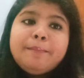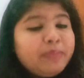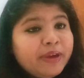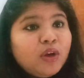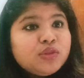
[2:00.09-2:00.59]

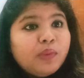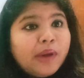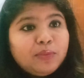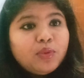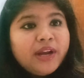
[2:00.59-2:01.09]
Because
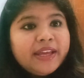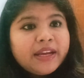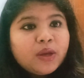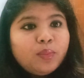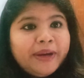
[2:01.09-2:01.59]
why would I
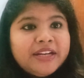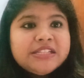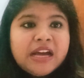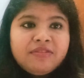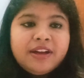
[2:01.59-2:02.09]
recommend
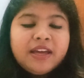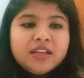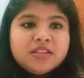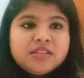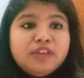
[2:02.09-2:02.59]
Java
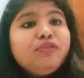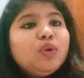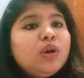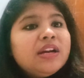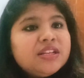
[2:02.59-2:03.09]
is, if
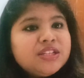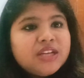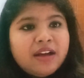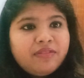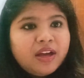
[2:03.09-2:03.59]
you learn
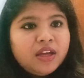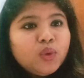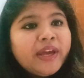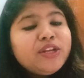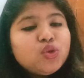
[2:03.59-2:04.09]
Java,
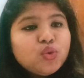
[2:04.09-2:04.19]
you can